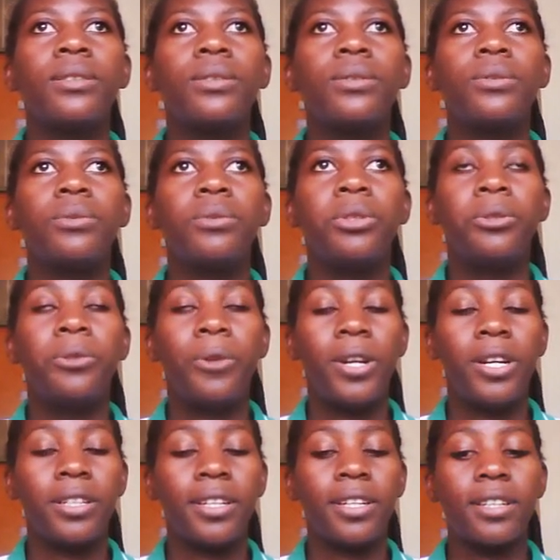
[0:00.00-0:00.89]
We
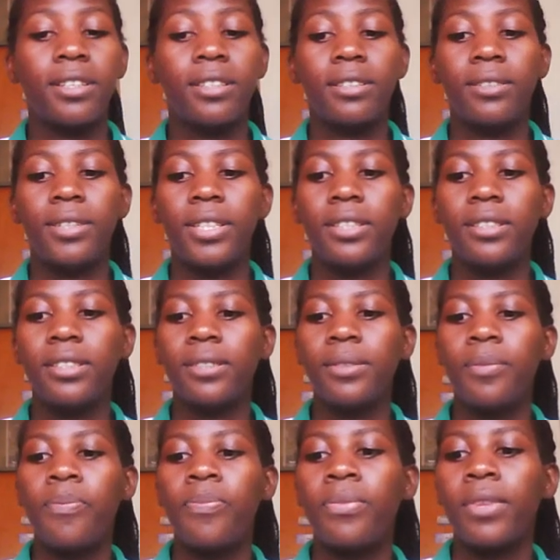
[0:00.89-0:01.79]
rank, right?
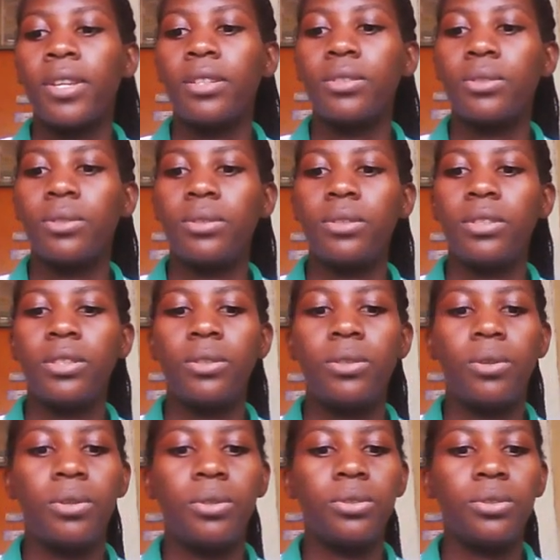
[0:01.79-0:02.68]
So
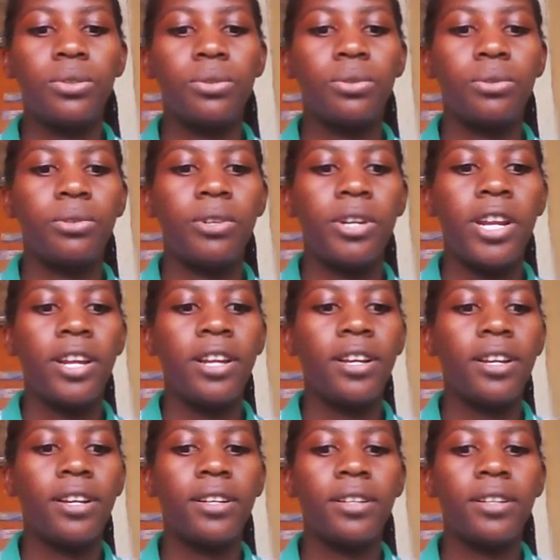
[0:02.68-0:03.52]
equals to rank.